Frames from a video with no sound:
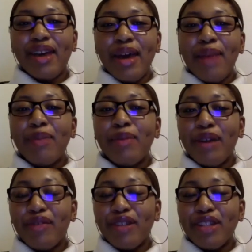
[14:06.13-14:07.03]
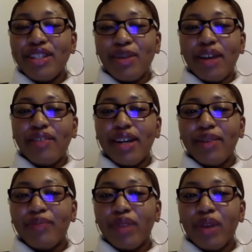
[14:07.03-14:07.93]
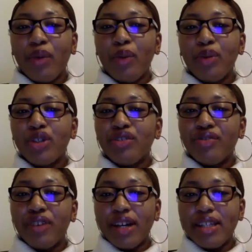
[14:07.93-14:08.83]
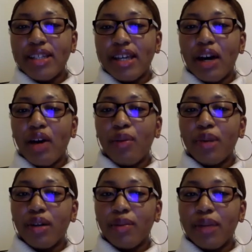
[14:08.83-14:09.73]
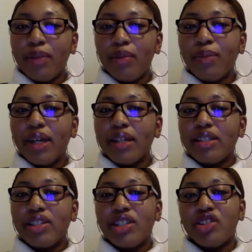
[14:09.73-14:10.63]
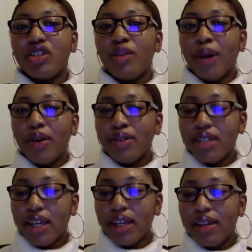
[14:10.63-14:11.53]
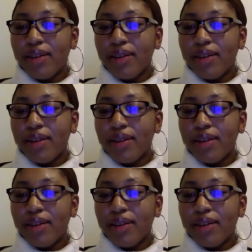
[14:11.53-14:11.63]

Me and my friends are wary. What would you advise to help young people make a decision about taking it?